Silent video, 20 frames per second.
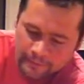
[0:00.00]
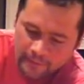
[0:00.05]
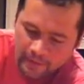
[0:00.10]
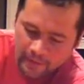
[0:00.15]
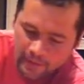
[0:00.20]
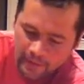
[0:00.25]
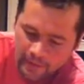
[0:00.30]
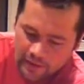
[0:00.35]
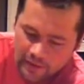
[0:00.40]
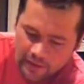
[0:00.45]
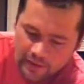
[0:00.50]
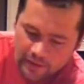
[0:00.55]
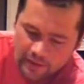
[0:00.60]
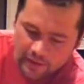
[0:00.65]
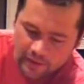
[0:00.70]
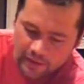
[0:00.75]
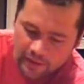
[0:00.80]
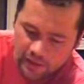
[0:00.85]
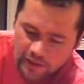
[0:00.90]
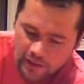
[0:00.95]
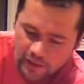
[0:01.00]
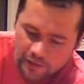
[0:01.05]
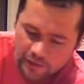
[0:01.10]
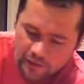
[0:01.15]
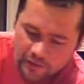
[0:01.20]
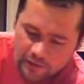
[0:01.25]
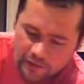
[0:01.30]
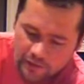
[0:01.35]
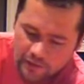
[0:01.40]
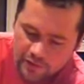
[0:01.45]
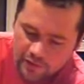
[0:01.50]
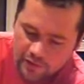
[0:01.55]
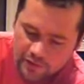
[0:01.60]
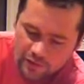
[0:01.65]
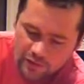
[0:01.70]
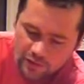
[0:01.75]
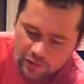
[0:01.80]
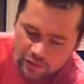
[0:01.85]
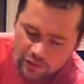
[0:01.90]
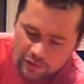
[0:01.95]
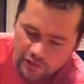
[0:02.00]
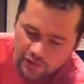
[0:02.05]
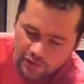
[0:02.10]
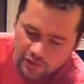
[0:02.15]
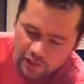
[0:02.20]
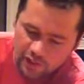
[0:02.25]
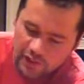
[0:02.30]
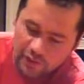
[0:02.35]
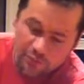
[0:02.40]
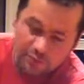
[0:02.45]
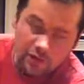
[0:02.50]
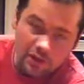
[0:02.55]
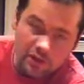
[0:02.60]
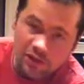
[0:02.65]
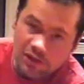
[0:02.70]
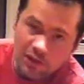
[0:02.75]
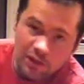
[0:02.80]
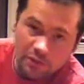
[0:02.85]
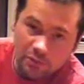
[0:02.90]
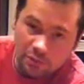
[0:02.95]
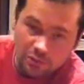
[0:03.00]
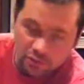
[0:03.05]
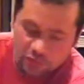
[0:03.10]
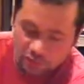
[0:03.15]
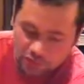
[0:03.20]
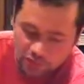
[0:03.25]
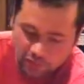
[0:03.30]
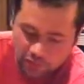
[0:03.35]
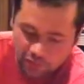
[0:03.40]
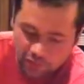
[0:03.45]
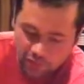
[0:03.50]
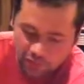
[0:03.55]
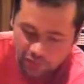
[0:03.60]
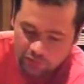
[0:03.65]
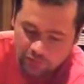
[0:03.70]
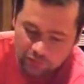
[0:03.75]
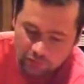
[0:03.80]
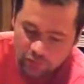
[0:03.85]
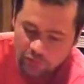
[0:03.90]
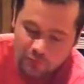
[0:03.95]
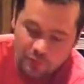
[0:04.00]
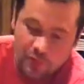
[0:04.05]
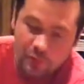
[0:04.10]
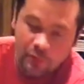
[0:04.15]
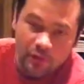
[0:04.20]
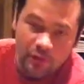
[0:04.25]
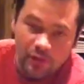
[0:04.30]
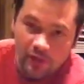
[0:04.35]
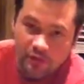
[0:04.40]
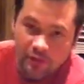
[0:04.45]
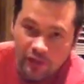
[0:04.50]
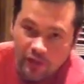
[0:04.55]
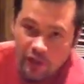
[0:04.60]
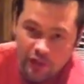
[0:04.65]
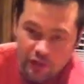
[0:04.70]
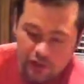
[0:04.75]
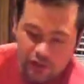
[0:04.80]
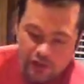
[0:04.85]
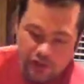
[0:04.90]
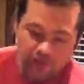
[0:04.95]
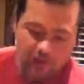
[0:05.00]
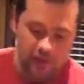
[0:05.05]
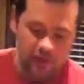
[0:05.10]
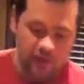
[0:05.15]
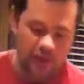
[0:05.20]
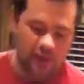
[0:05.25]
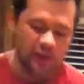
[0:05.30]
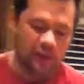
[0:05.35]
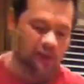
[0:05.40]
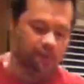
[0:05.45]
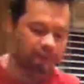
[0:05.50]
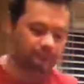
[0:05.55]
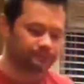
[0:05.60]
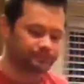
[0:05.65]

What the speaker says: and keg spice and soy sauce. Pretty simple stuff that most people have in their kitchen every day.